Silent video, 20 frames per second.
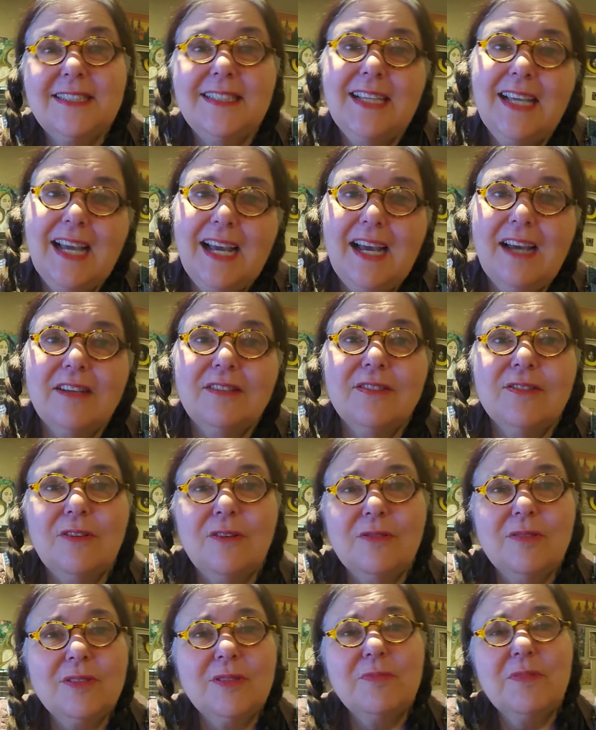Yeah,
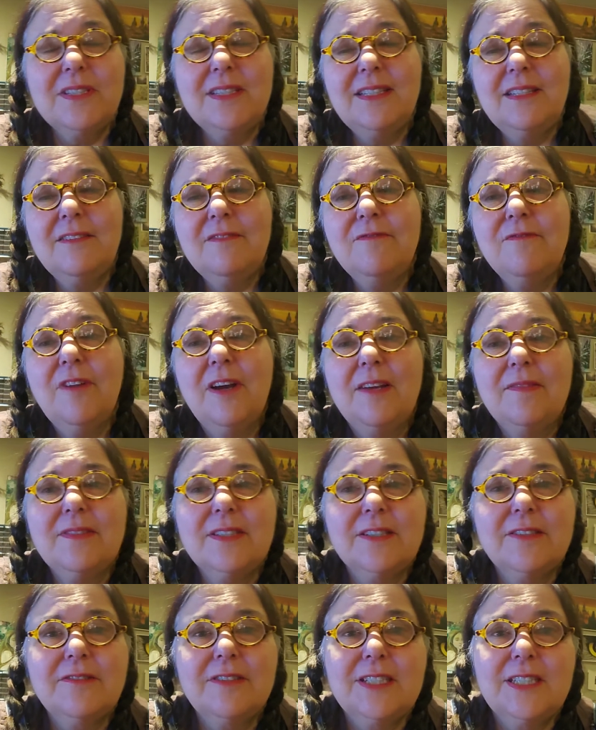so it's within 5
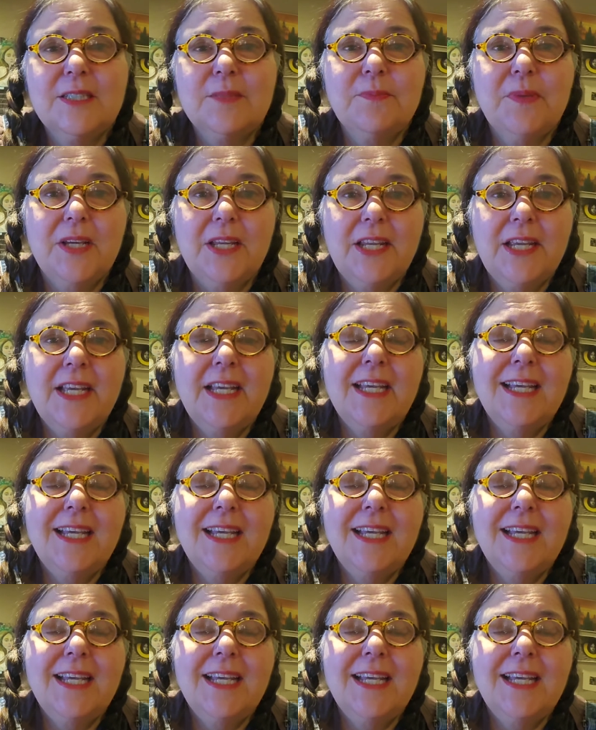degrees, but